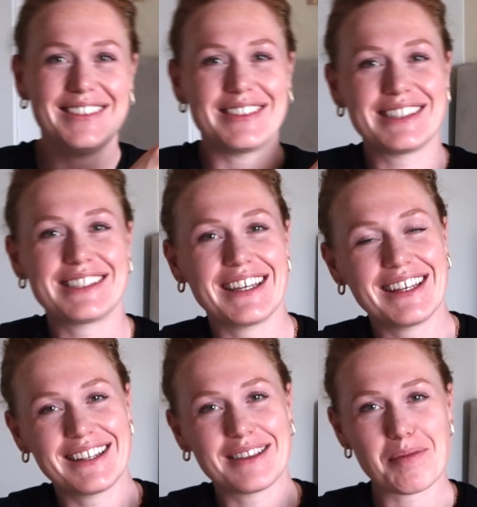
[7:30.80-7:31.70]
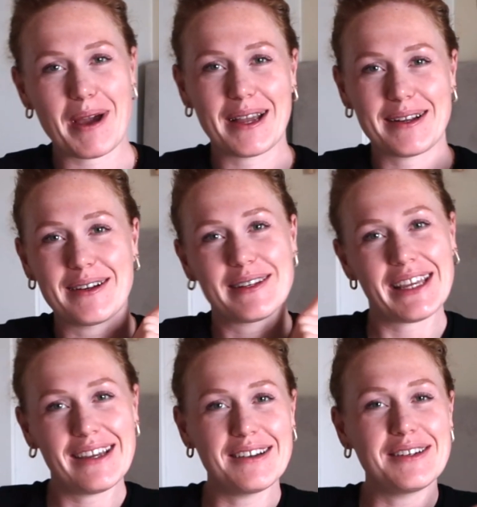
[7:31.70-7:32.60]
You can see it in the background
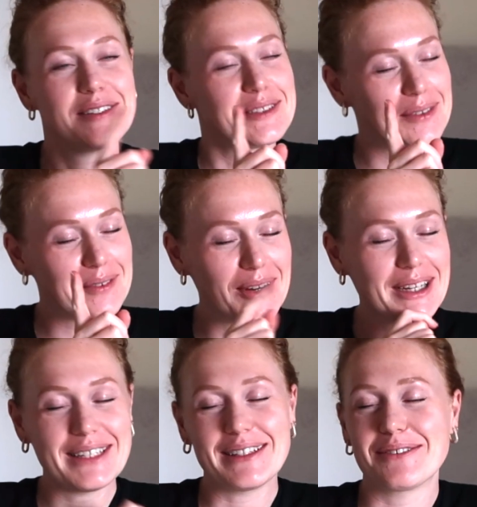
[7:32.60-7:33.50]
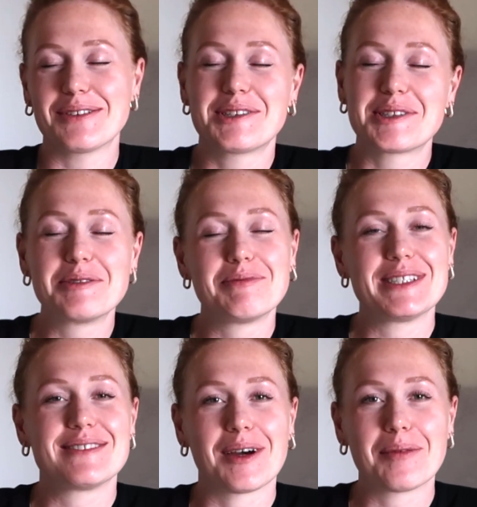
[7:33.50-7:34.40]
here. Don't worry, there will soon
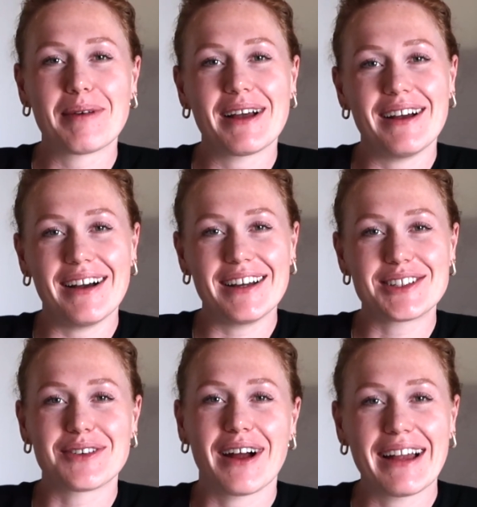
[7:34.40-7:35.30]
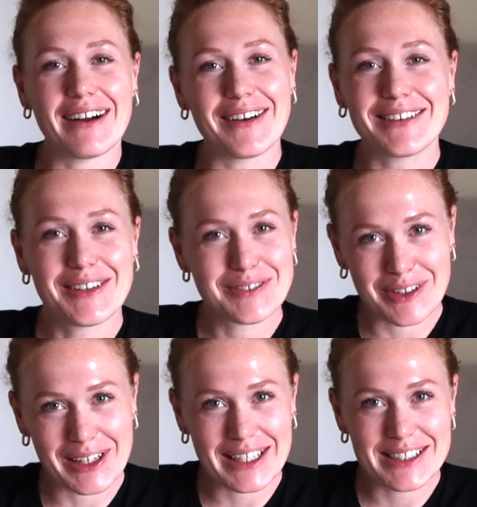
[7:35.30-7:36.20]
be some try on
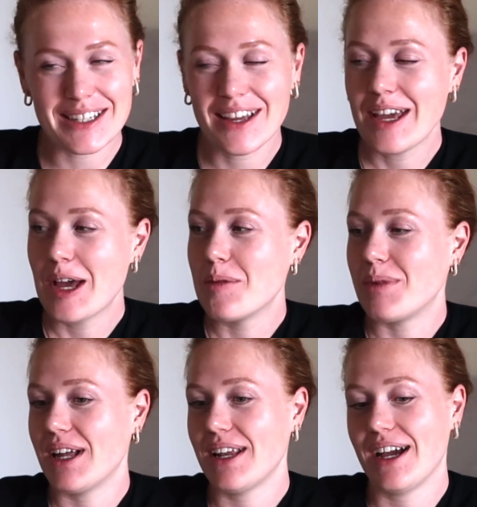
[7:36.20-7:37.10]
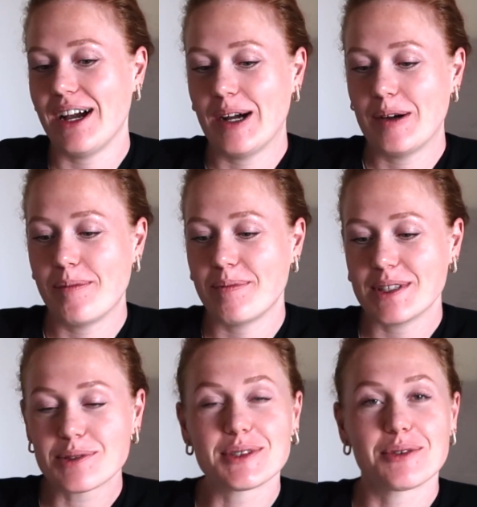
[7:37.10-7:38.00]
footage, but
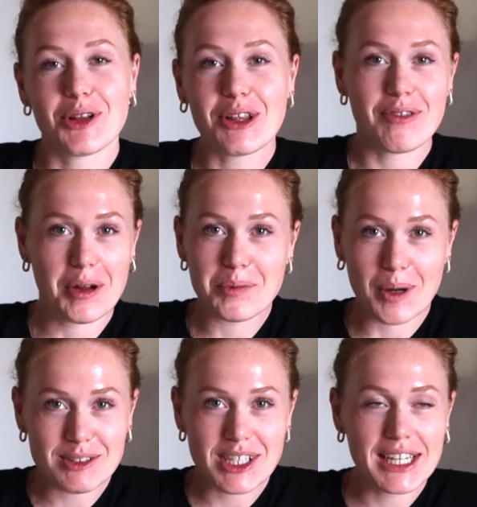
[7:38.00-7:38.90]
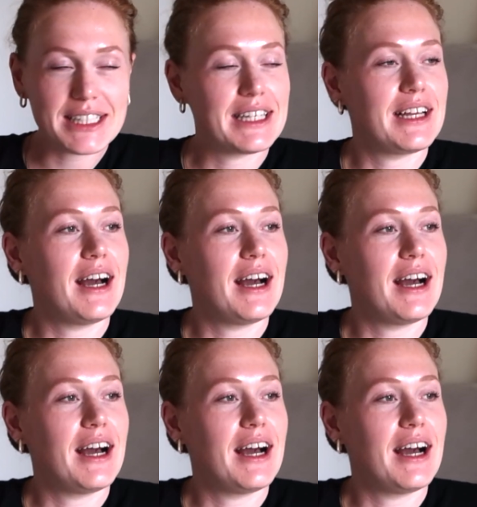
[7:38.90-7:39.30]
this was a really fun project.